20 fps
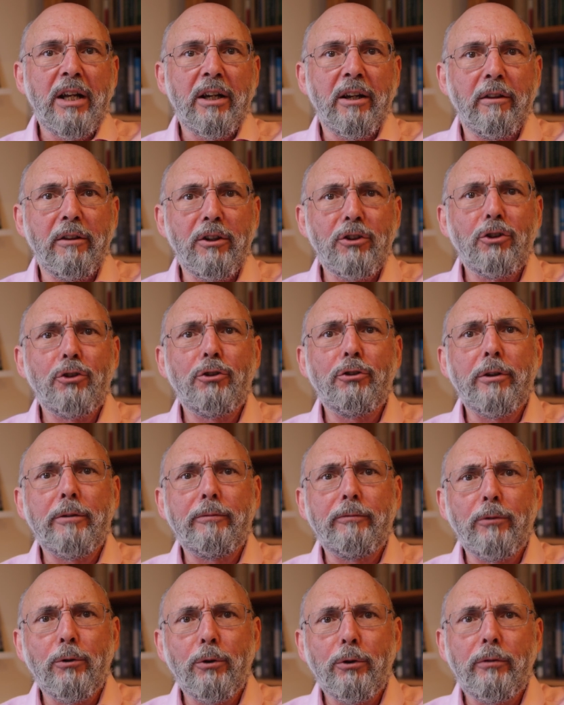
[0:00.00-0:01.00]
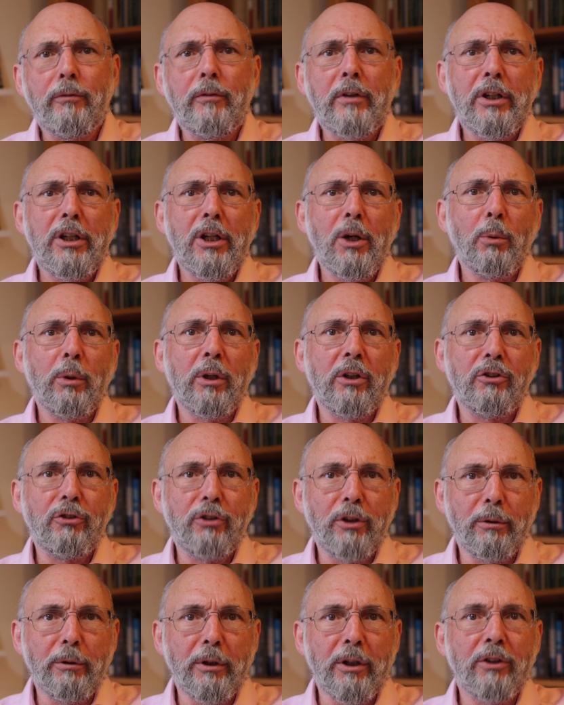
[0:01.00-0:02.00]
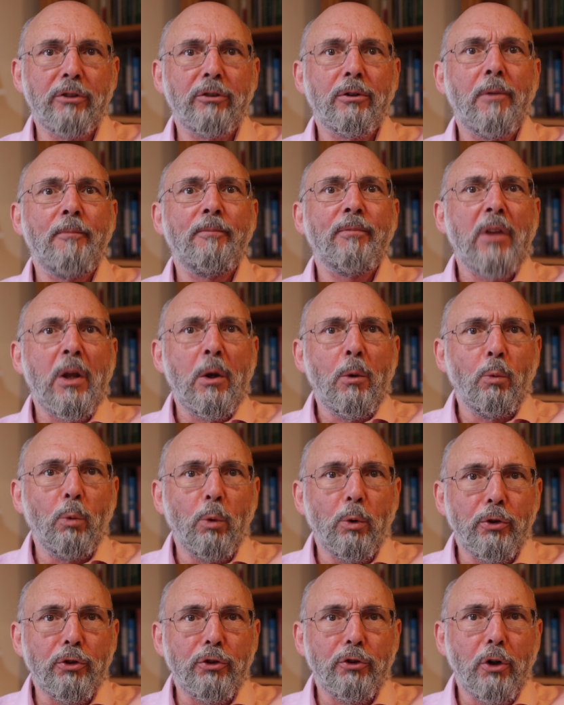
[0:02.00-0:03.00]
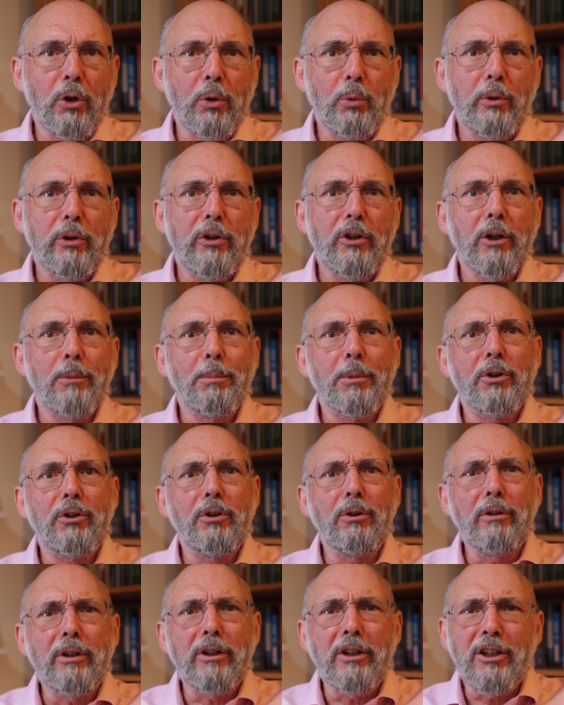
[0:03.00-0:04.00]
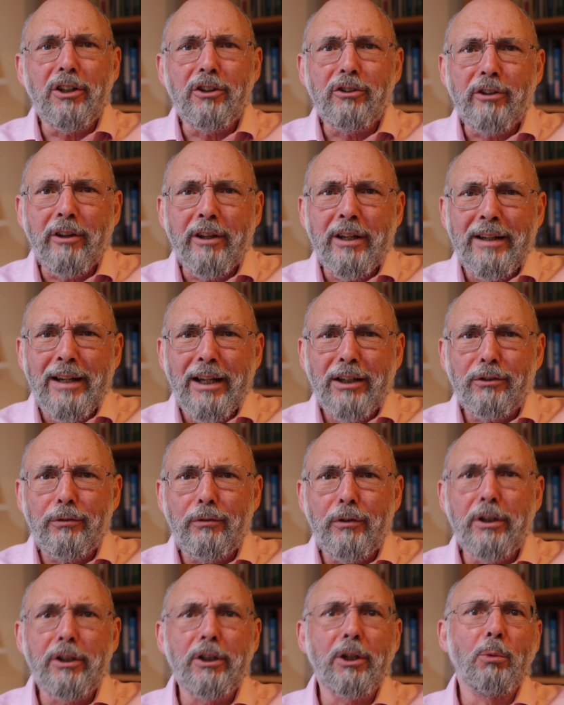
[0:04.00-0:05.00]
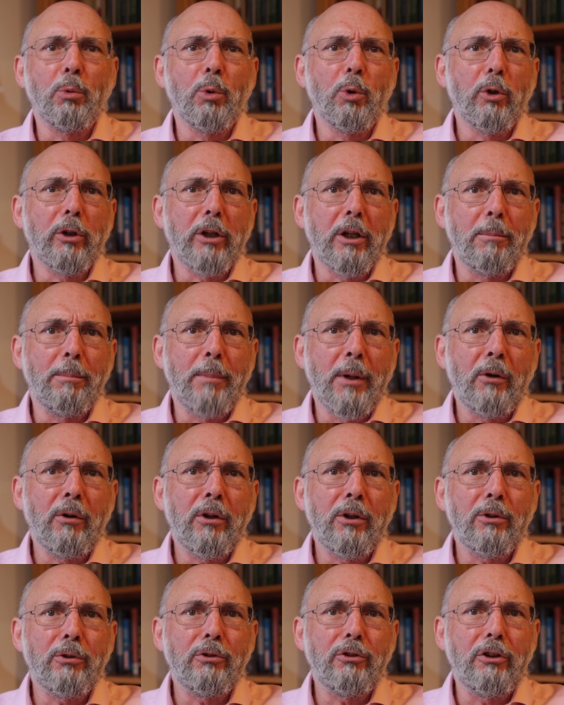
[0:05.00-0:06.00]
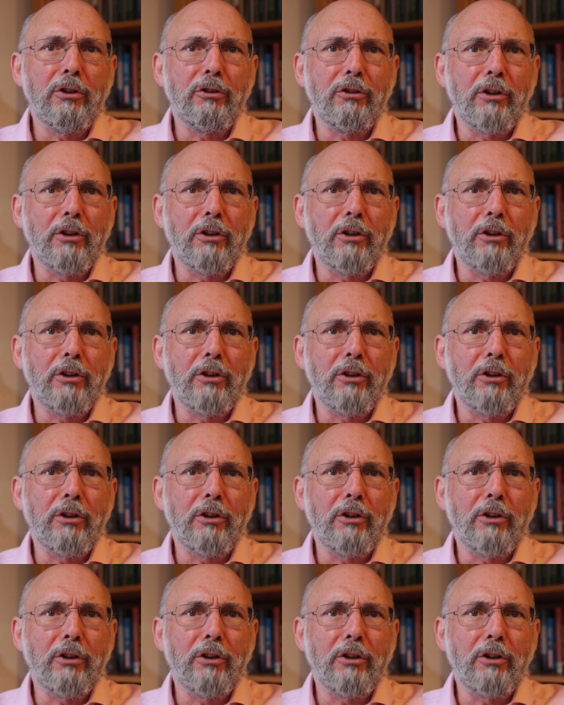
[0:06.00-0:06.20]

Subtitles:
Now, this is the first video in a series. We'll start with the opportunities, and the next video will look at barriers to